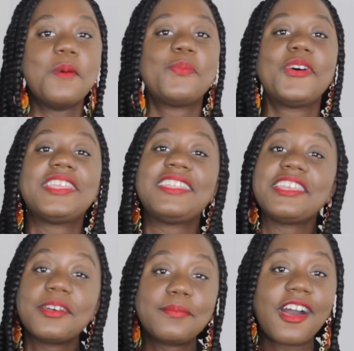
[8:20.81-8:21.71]
Put it
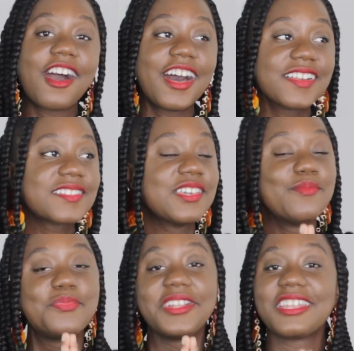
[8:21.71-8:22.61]
in a box,
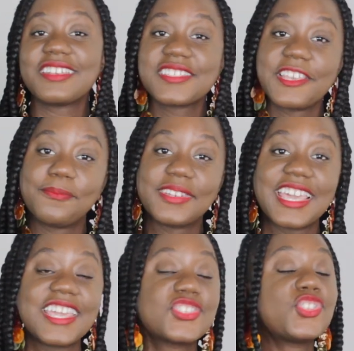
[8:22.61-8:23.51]
put it in a safe place,